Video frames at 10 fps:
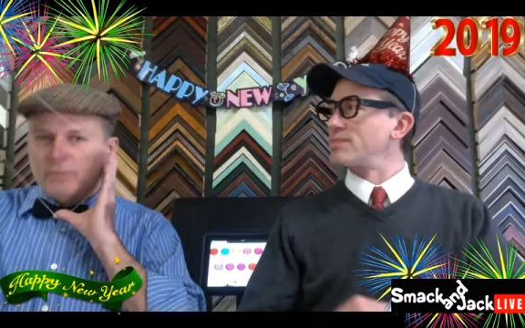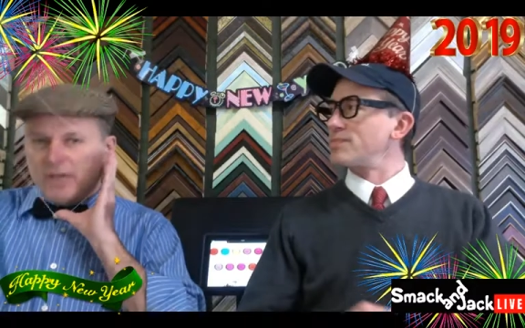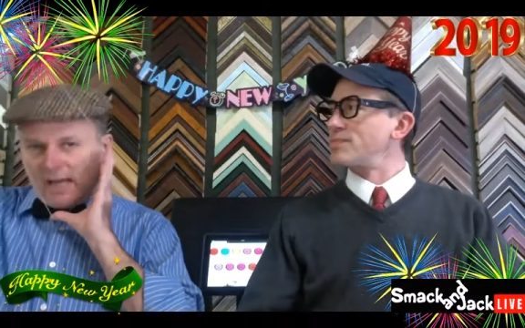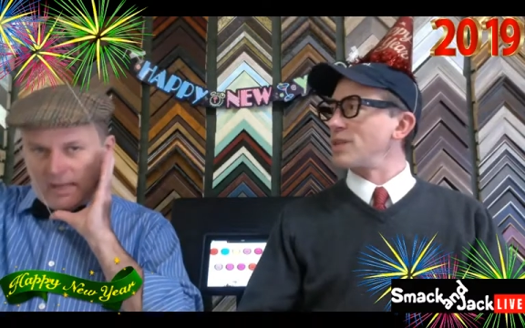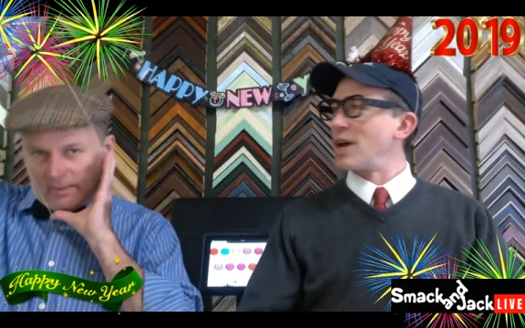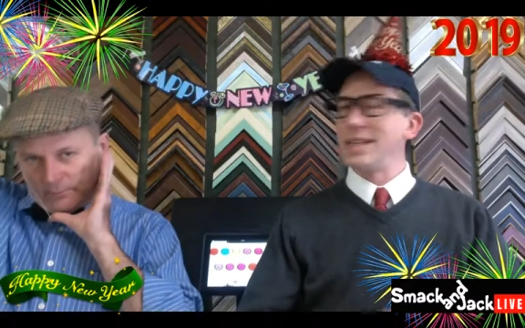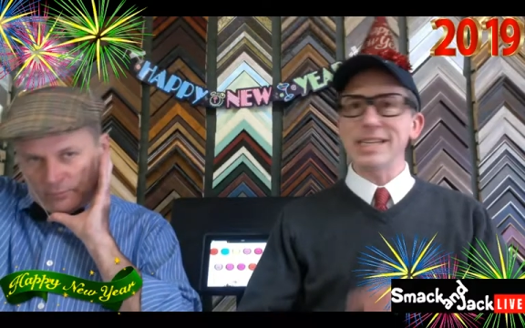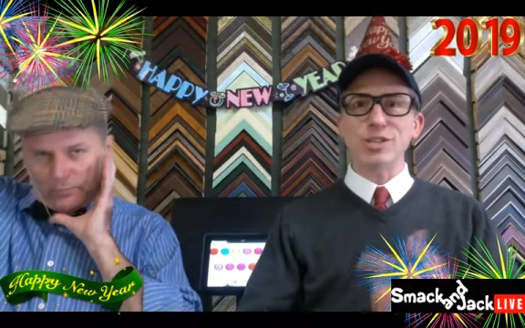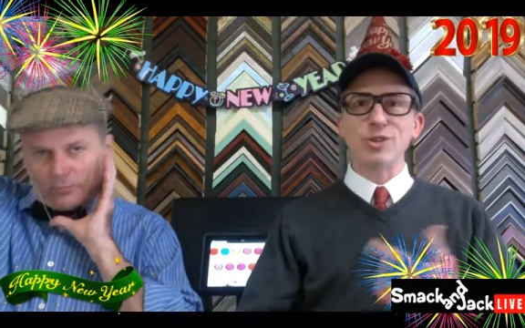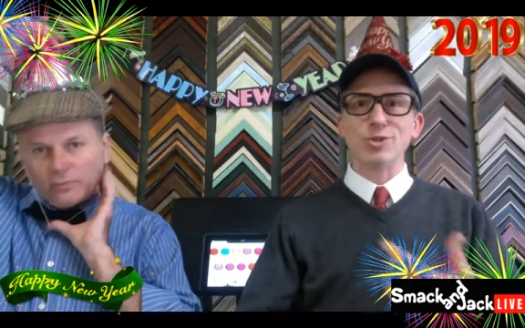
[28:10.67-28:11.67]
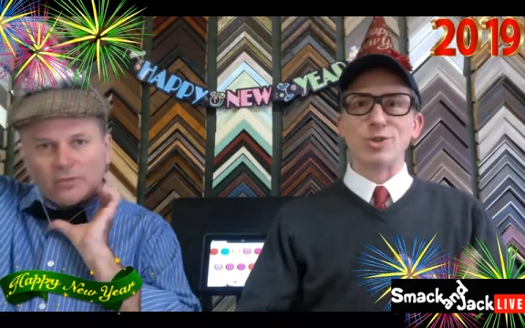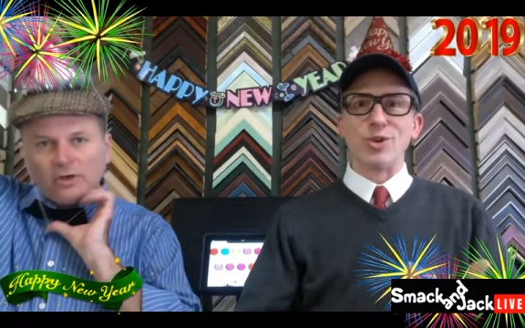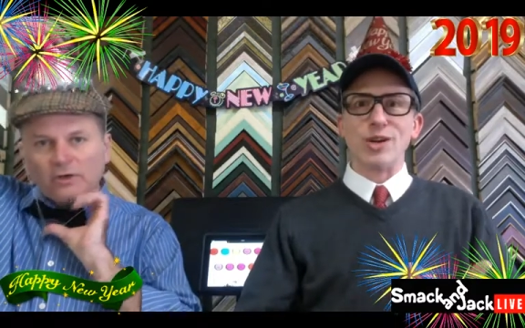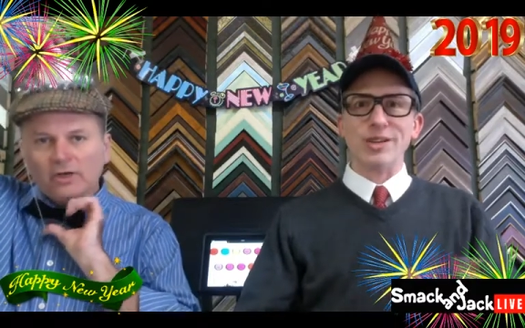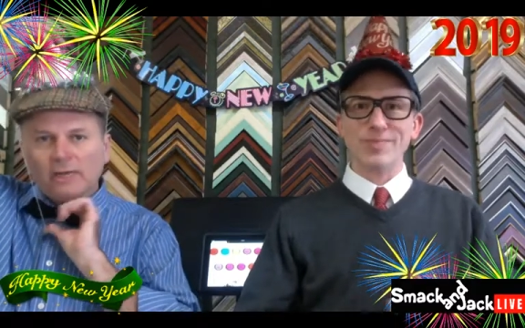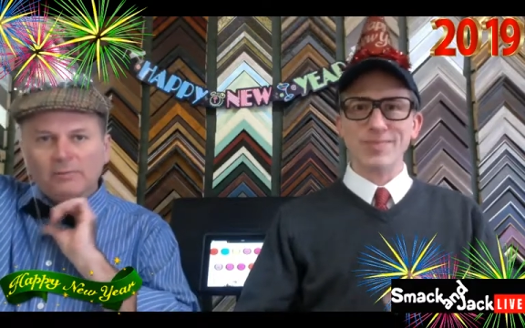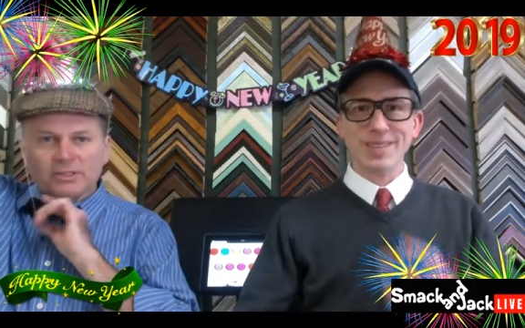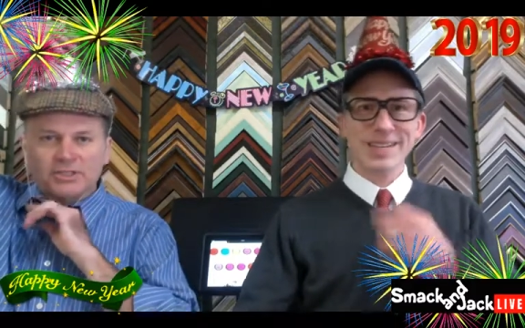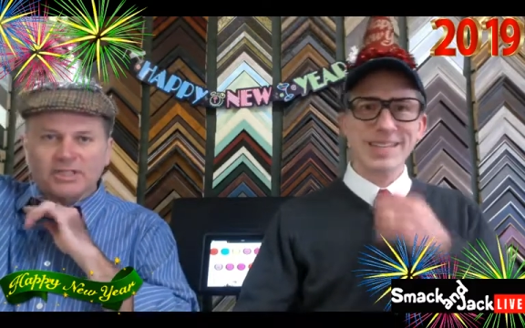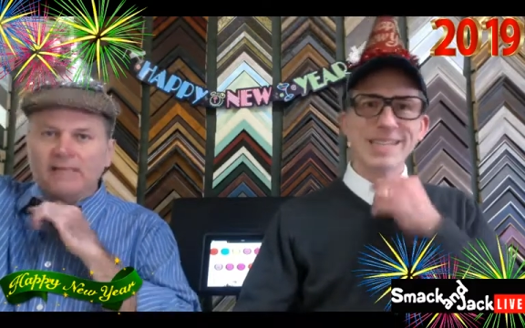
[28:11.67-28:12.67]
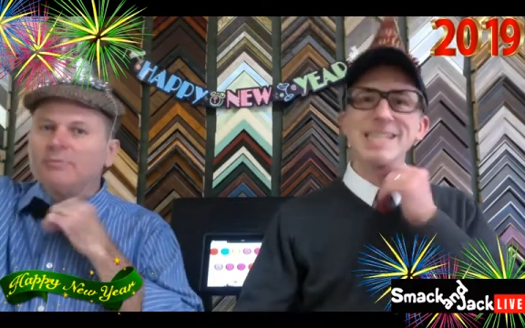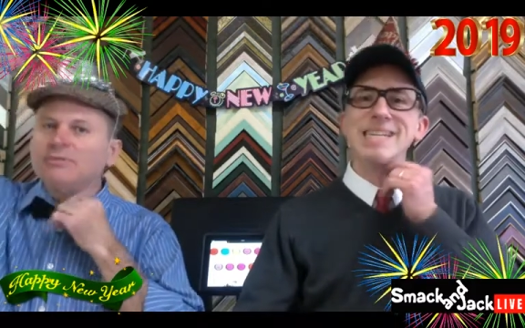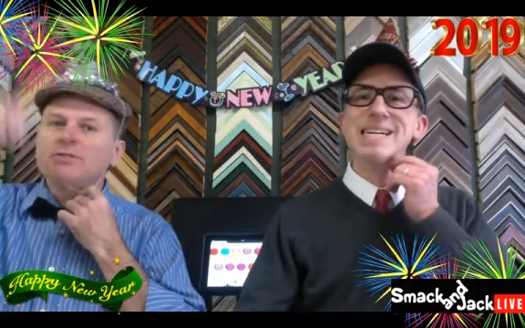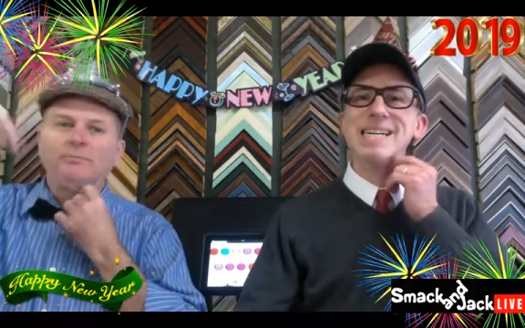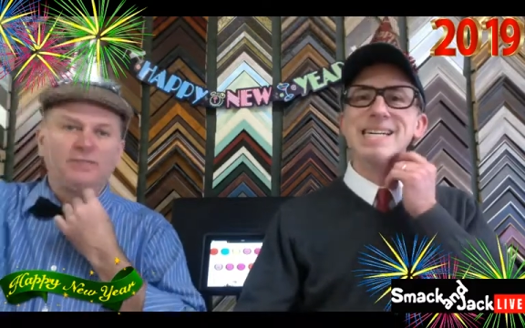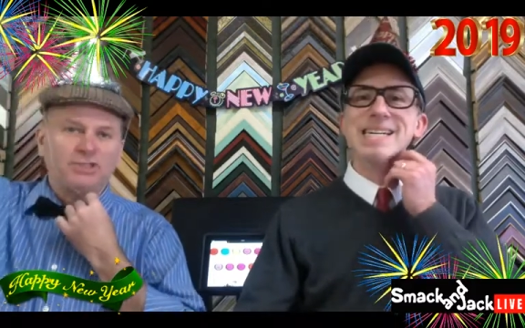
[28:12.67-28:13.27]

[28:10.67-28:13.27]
Speaker 1: Yeah. At least new string. Or a couple of staples.